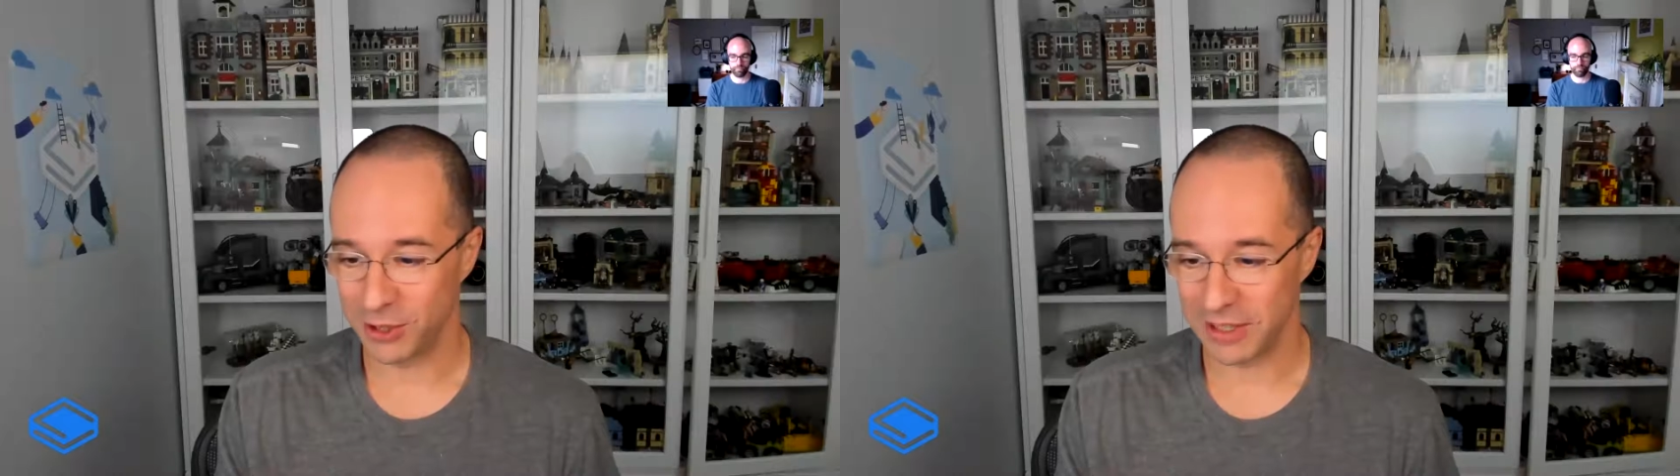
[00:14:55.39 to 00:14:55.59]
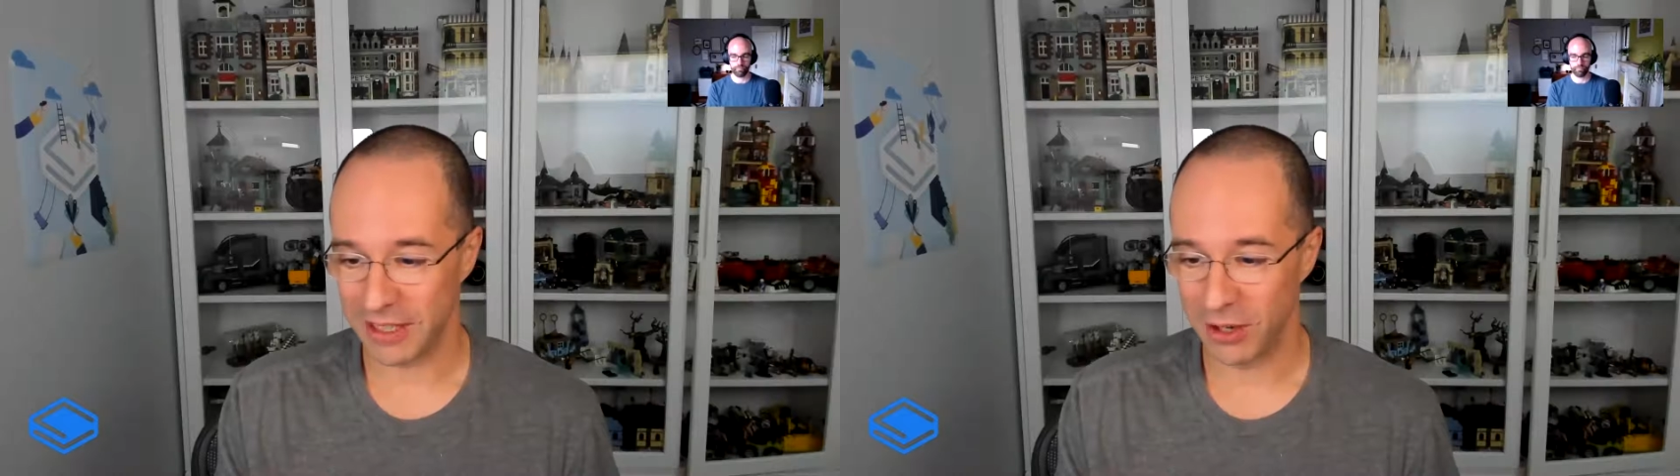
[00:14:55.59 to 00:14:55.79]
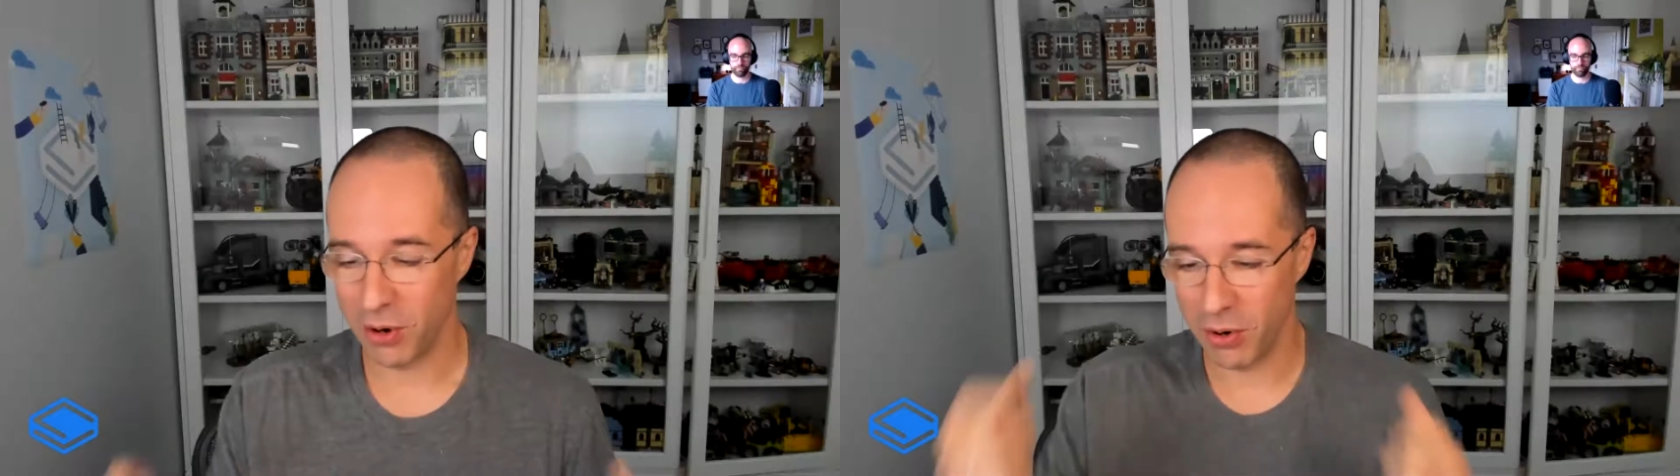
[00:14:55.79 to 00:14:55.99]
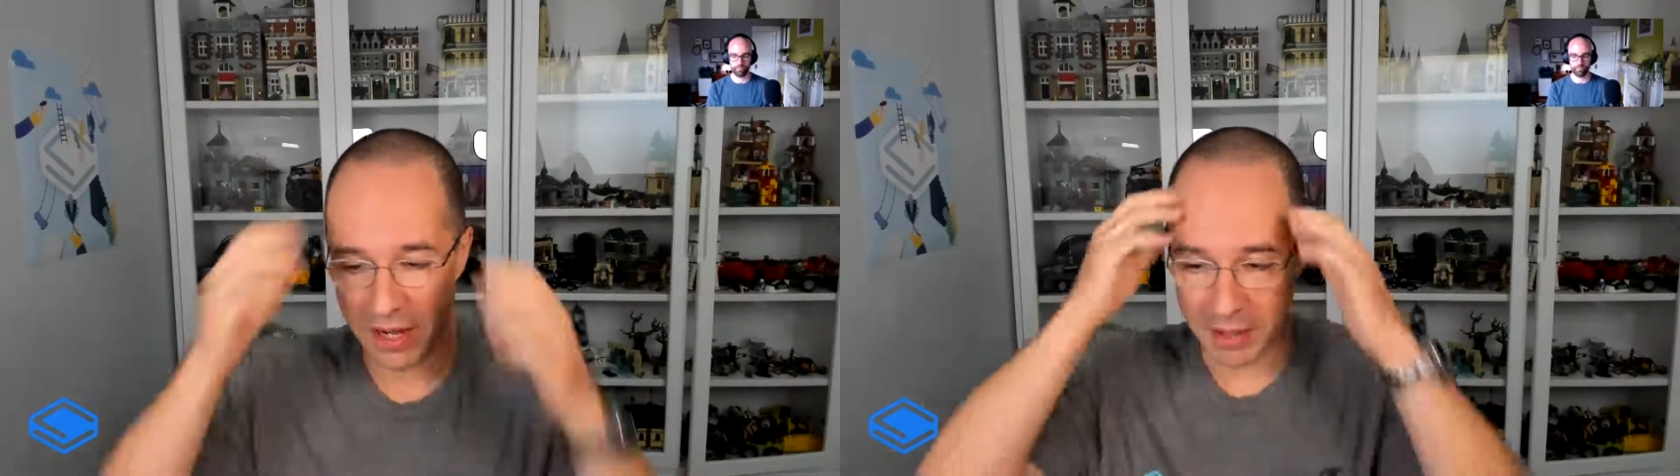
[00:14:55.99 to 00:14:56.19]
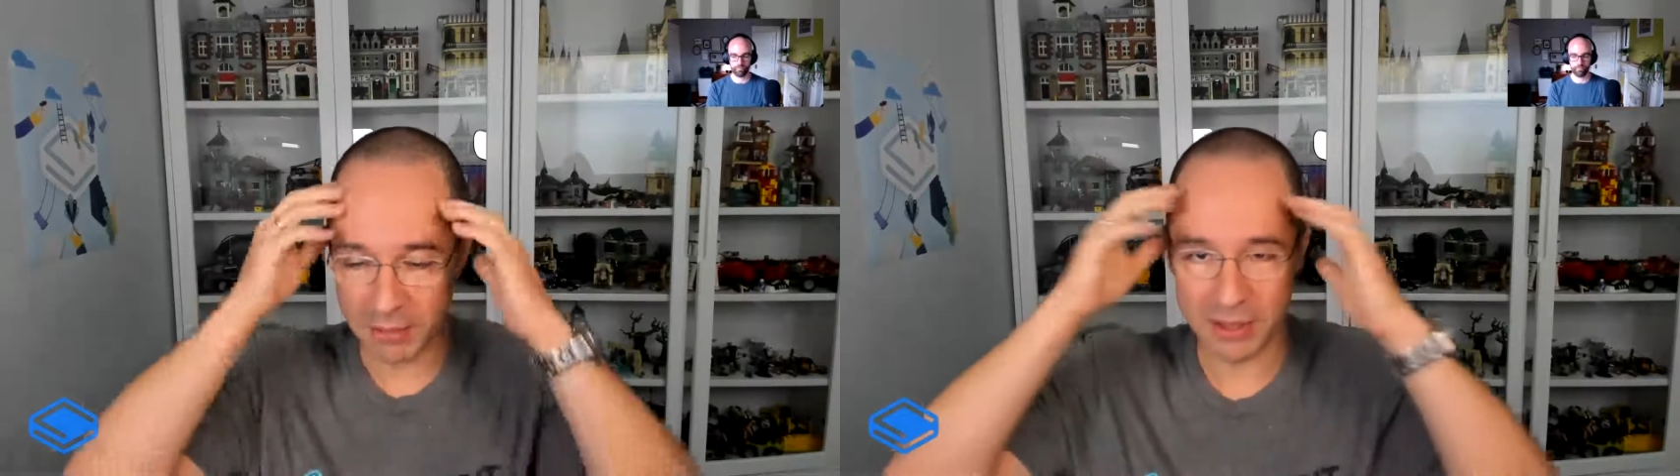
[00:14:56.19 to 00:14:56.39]
just like, oh,
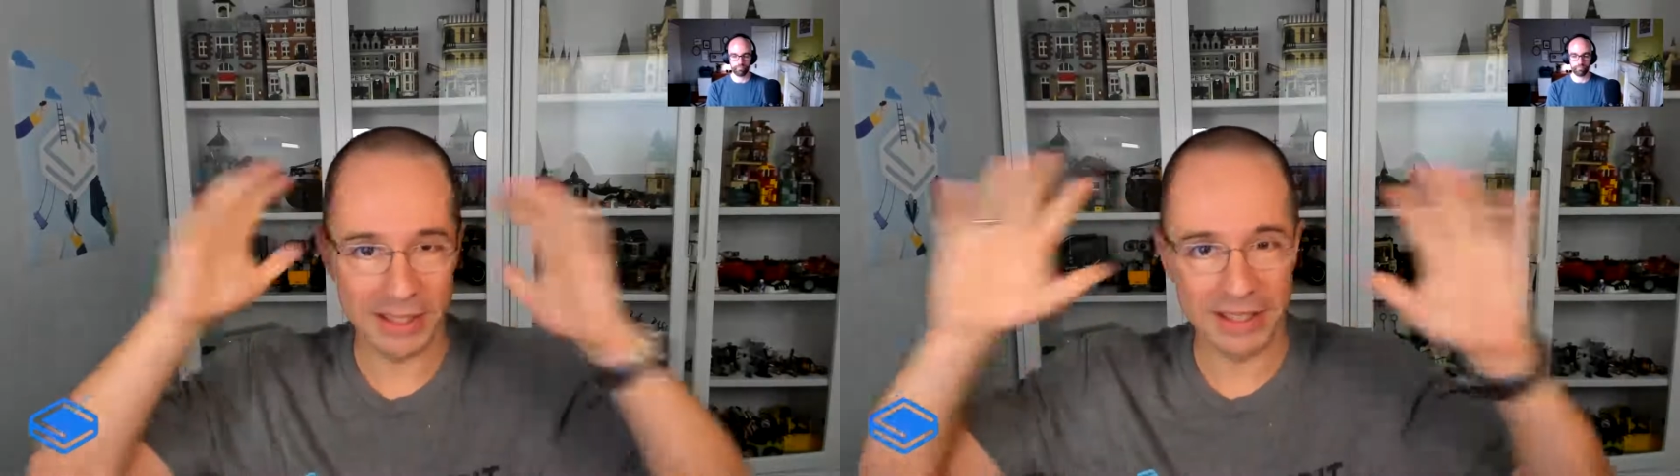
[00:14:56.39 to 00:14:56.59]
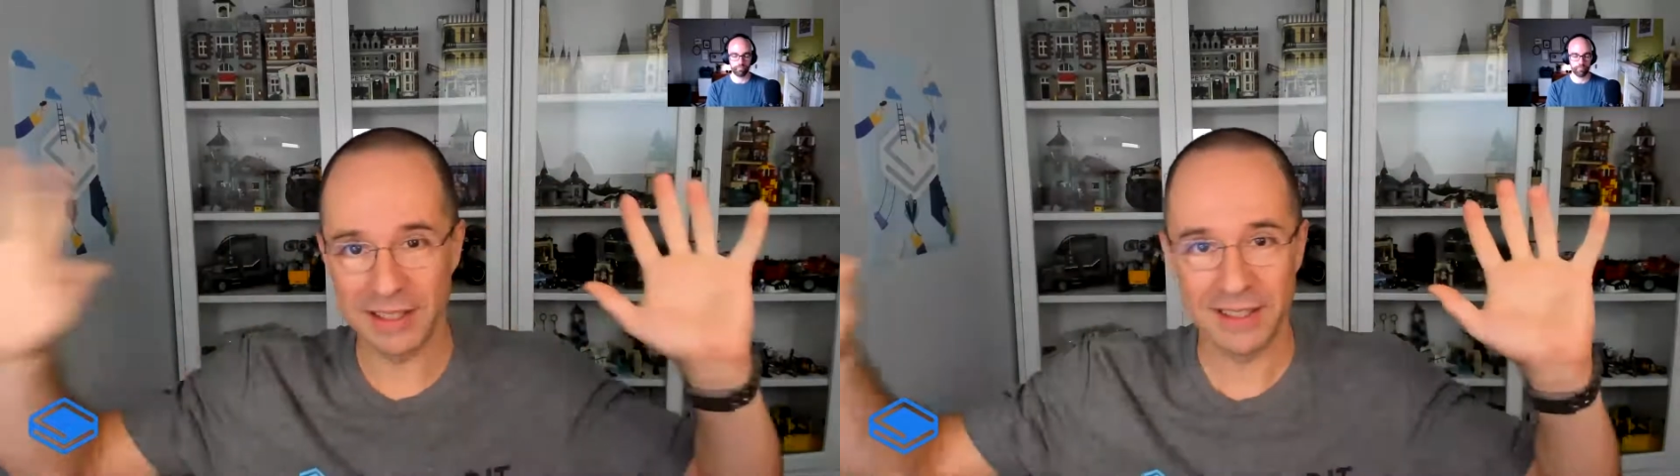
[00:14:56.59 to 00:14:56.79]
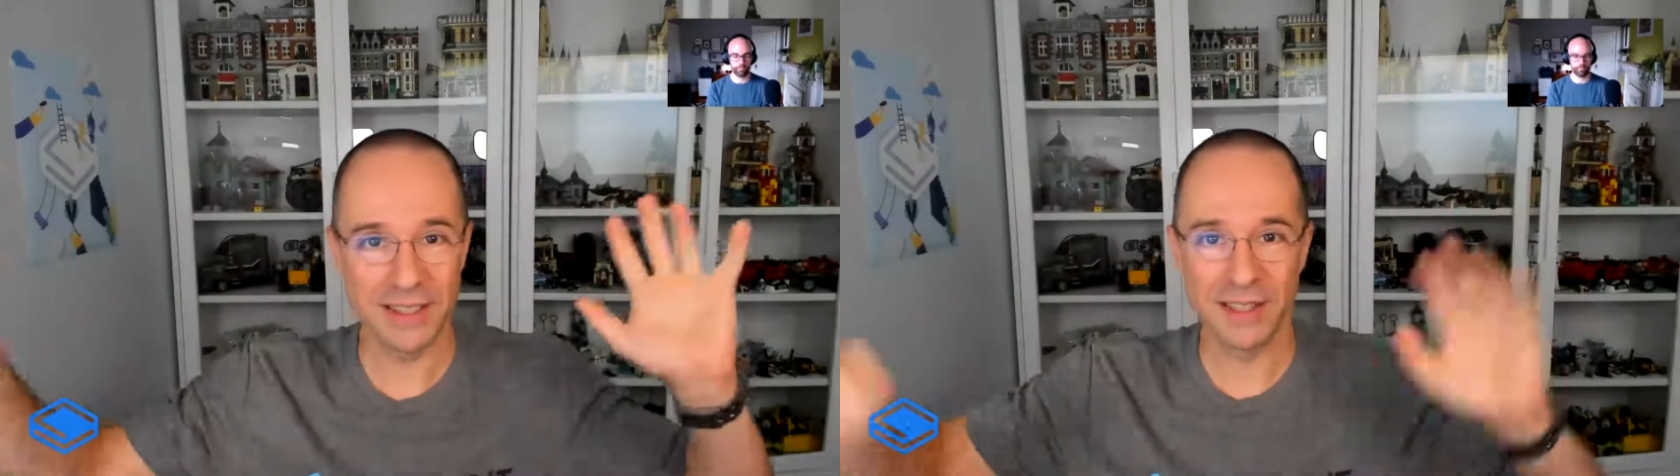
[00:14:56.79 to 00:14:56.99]
I'm going to like